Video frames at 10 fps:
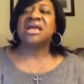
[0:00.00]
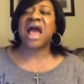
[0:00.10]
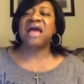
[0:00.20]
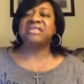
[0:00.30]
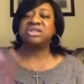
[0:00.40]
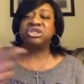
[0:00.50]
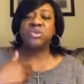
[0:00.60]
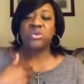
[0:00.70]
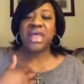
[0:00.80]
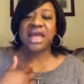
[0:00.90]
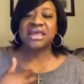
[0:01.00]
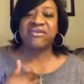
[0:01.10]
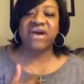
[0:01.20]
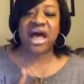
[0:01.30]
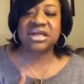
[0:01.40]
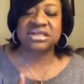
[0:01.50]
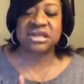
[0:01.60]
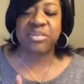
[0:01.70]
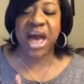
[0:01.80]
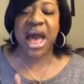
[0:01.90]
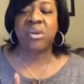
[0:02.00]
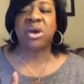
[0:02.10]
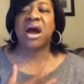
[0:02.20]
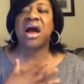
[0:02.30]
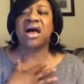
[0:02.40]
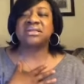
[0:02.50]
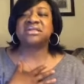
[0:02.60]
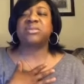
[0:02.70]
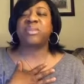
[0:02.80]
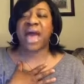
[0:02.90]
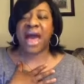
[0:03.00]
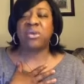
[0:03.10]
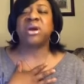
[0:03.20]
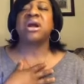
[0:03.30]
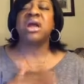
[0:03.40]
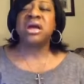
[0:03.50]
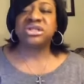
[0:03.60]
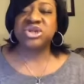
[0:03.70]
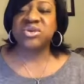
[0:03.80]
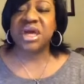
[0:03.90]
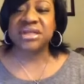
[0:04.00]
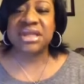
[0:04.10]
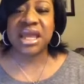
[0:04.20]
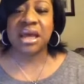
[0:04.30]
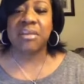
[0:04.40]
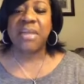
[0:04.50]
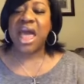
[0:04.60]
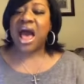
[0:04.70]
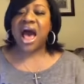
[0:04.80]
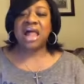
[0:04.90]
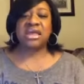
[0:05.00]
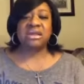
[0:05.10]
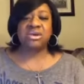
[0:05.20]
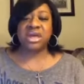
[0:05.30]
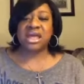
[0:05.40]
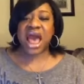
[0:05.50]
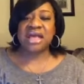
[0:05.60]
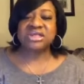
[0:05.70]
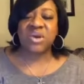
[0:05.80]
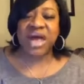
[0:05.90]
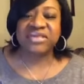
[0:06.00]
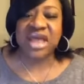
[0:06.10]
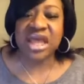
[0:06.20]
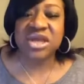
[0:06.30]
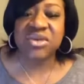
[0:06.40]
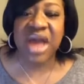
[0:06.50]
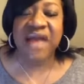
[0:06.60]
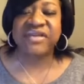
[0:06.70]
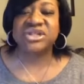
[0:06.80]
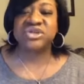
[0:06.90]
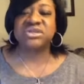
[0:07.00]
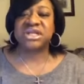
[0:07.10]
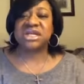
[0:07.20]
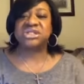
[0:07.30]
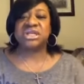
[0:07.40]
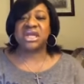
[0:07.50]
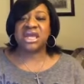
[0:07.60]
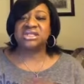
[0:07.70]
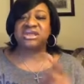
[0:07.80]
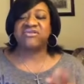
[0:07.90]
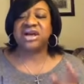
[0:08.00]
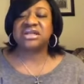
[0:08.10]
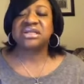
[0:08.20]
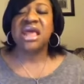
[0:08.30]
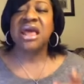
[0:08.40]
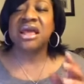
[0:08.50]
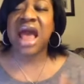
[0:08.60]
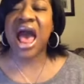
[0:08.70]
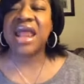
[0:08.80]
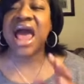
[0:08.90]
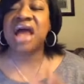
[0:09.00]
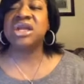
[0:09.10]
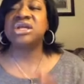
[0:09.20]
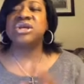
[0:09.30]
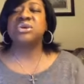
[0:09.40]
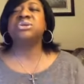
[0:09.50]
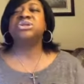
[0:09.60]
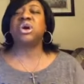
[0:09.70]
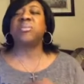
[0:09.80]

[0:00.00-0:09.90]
God, that you will not give us the power to condemn. Hallelujah, God. So I thank you, God, that you're teaching each of us, God, how to use your